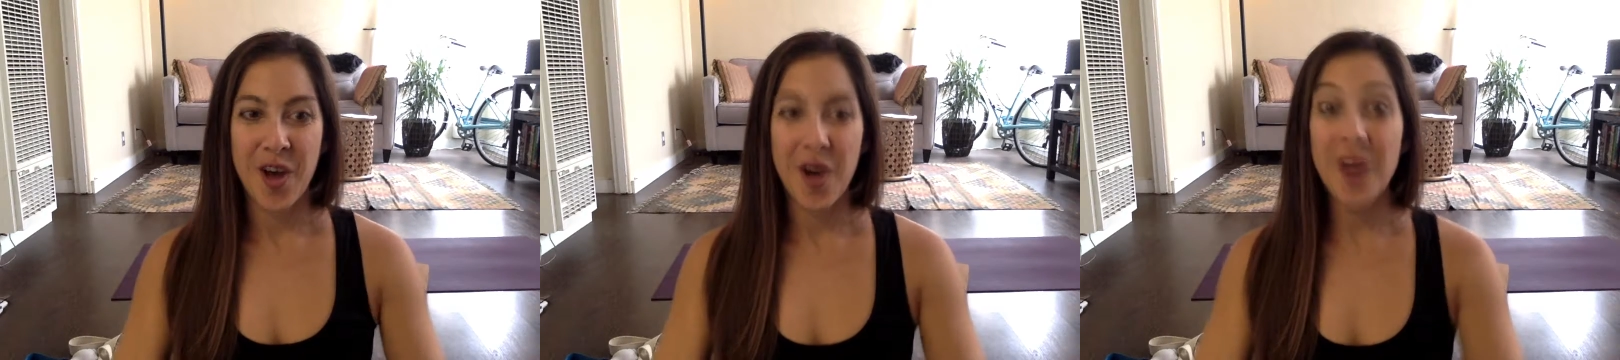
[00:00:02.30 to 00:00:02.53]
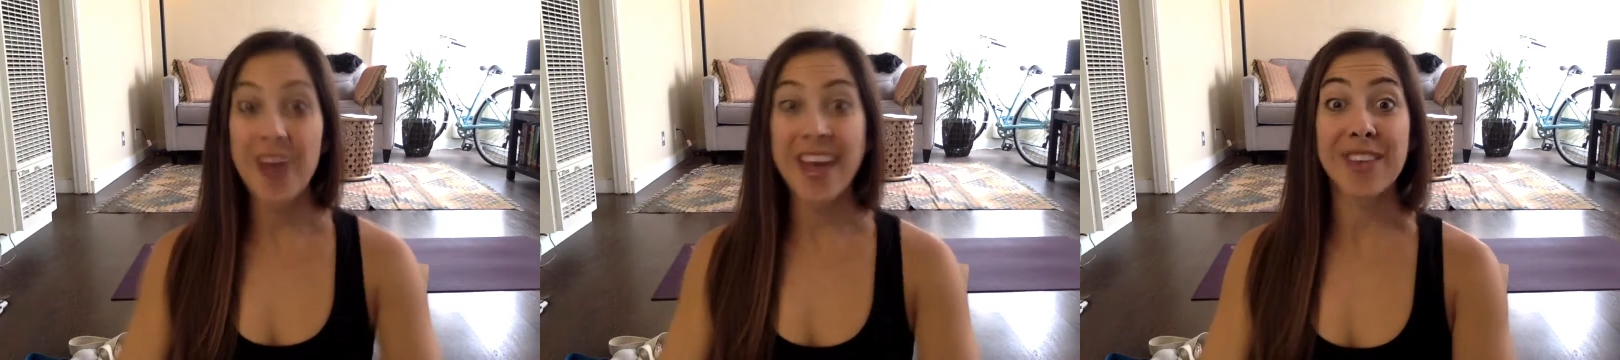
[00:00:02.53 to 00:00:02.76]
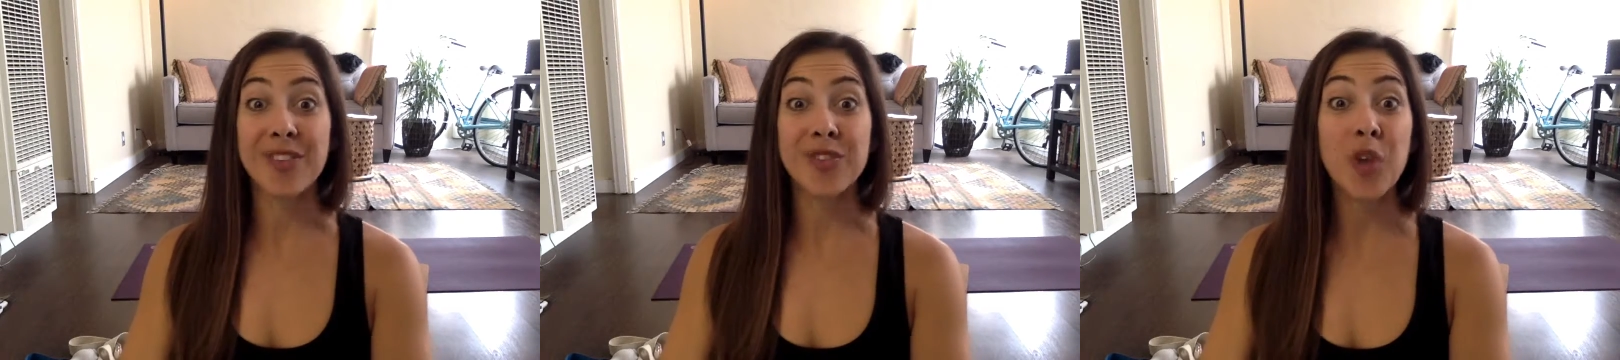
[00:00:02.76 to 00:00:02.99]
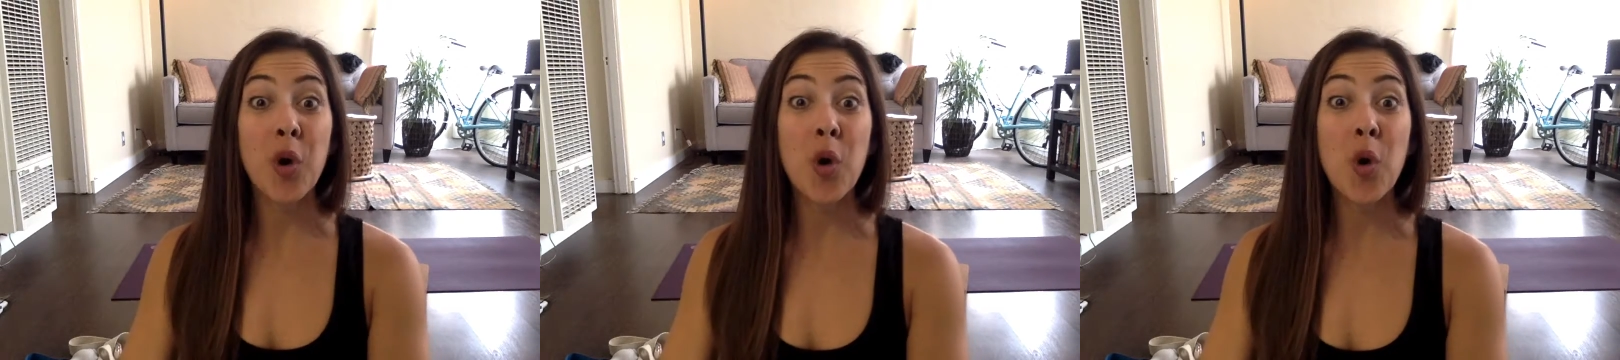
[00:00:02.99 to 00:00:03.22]
Okay,
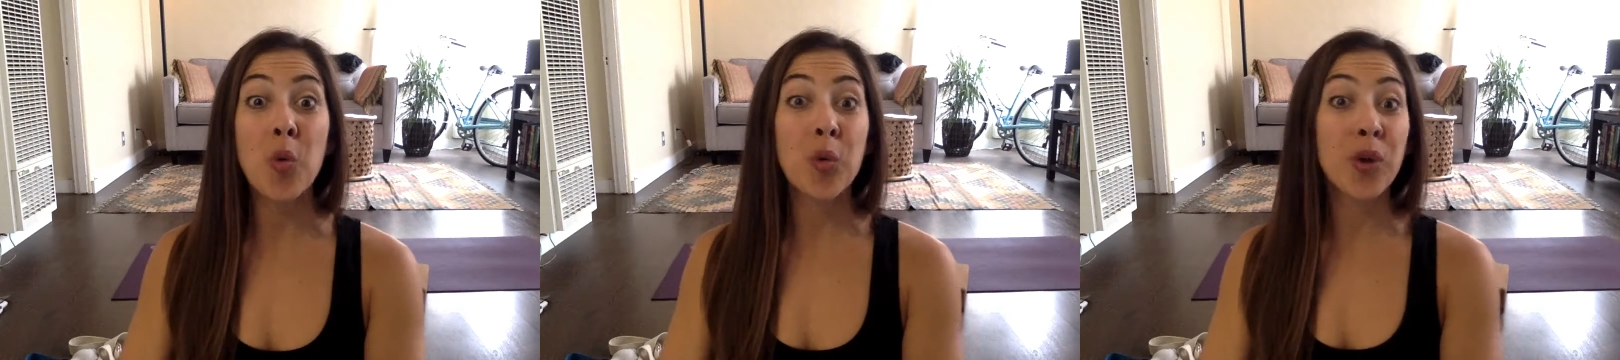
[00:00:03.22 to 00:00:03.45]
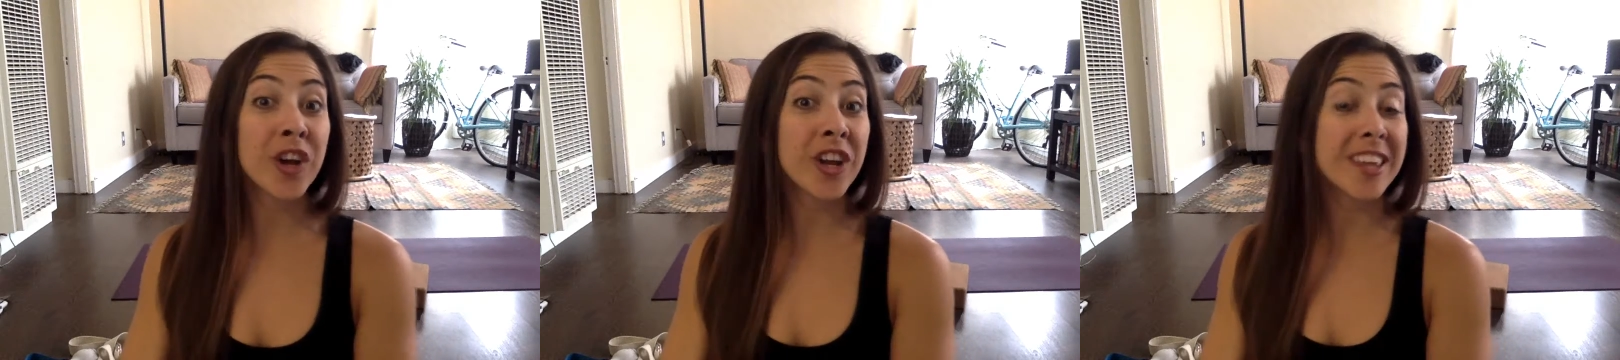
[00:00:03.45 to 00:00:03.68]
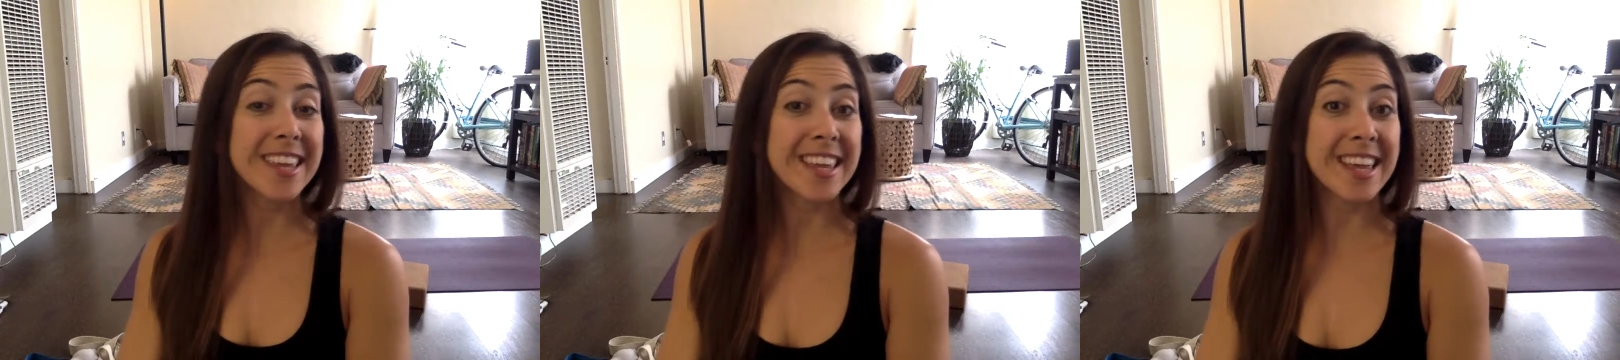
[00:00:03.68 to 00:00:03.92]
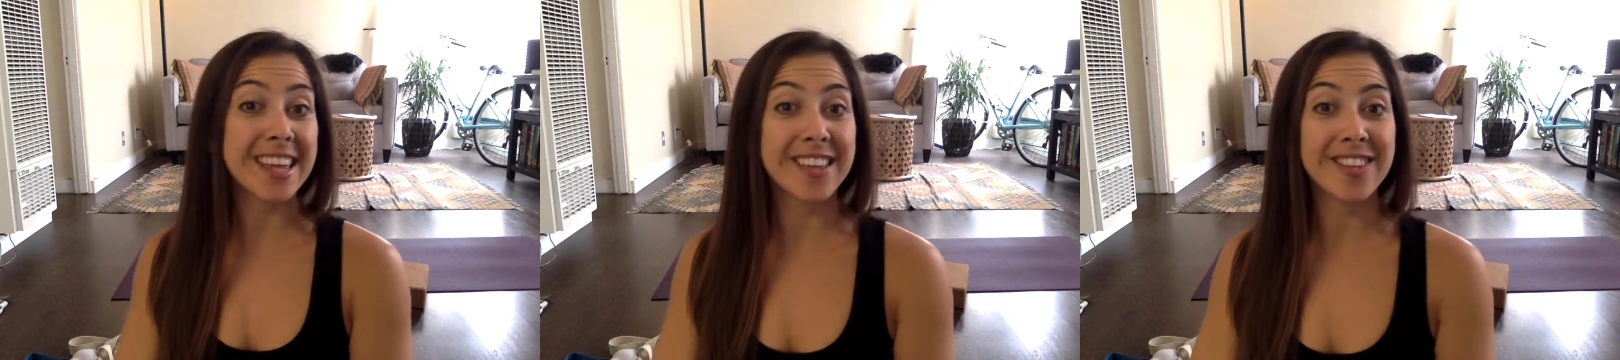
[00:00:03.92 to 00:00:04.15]
so we're going to
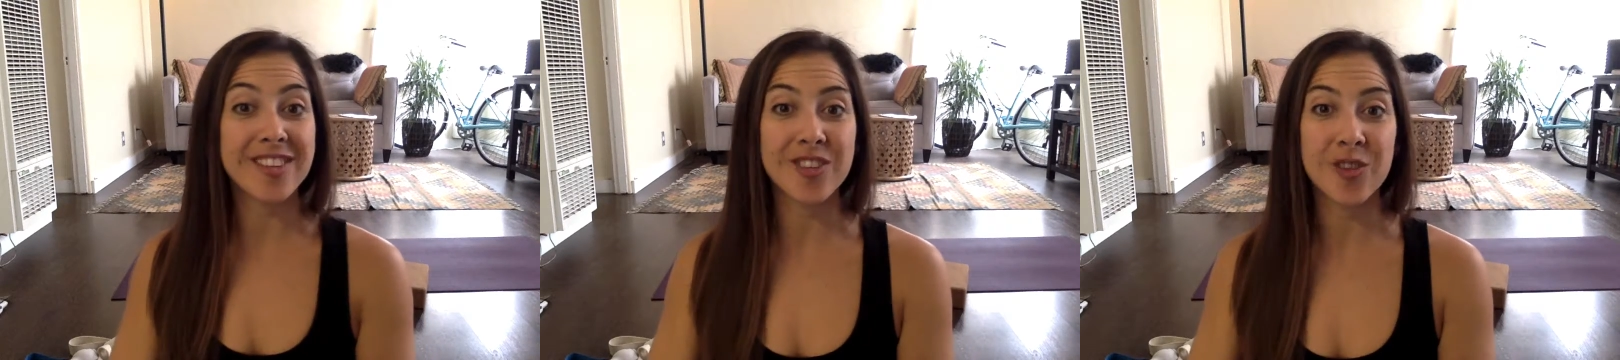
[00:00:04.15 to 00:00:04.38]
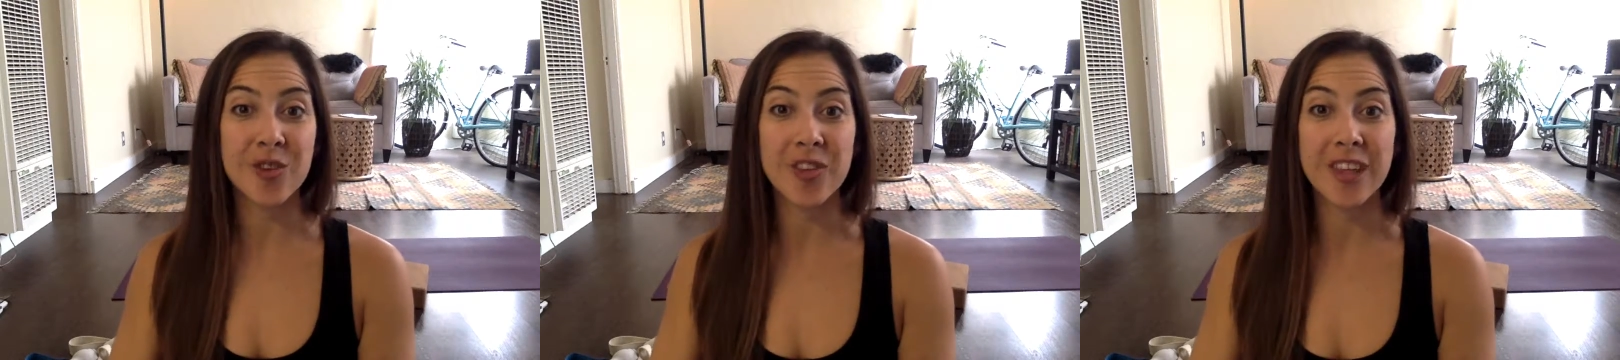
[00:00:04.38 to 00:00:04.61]
get into